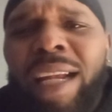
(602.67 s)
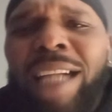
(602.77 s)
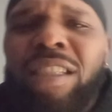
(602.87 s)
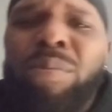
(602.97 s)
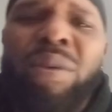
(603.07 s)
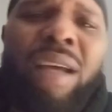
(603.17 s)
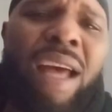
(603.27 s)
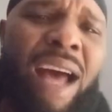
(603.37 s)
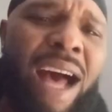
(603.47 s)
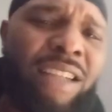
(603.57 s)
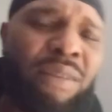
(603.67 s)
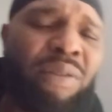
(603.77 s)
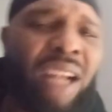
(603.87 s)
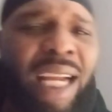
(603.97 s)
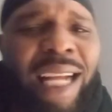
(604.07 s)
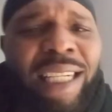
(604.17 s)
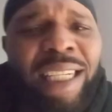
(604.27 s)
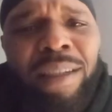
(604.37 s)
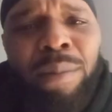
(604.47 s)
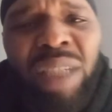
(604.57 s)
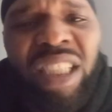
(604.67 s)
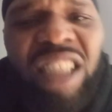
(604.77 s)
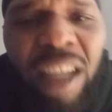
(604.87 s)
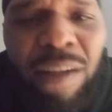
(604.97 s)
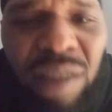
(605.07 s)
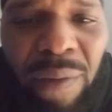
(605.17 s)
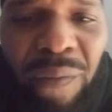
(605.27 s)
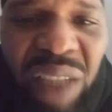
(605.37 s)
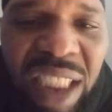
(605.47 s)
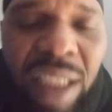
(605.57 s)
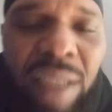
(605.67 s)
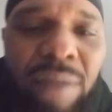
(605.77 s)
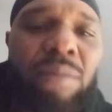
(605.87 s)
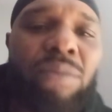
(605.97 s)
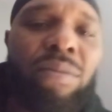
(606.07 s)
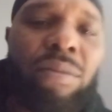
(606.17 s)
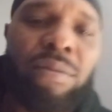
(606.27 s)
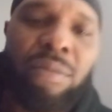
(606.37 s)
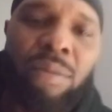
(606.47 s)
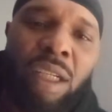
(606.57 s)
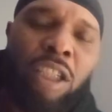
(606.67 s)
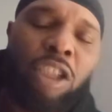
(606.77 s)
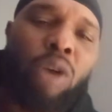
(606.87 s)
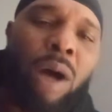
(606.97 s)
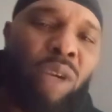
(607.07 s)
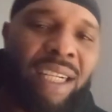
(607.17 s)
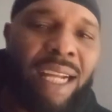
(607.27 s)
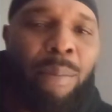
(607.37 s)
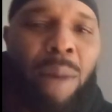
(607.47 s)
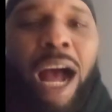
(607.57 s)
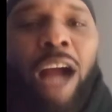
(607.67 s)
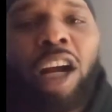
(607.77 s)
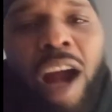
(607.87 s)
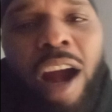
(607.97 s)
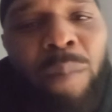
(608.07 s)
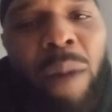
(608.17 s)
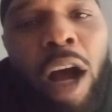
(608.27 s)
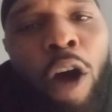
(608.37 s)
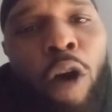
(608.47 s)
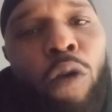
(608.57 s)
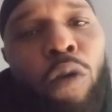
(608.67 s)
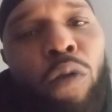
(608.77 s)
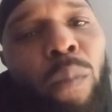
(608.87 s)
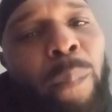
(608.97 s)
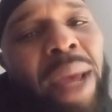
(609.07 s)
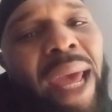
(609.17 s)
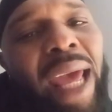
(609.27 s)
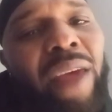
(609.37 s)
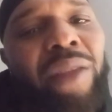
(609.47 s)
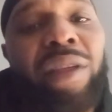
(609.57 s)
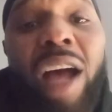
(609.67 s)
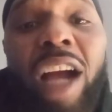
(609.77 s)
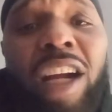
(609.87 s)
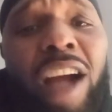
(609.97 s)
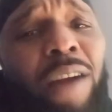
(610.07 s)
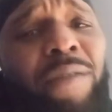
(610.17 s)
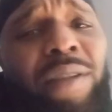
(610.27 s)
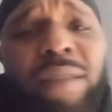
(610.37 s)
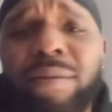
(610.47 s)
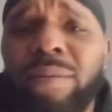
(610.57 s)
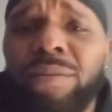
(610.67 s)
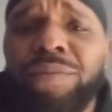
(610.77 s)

And I just I just feel like I needed to be self-sufficient. So I went down my, I carved my own path. I carved it.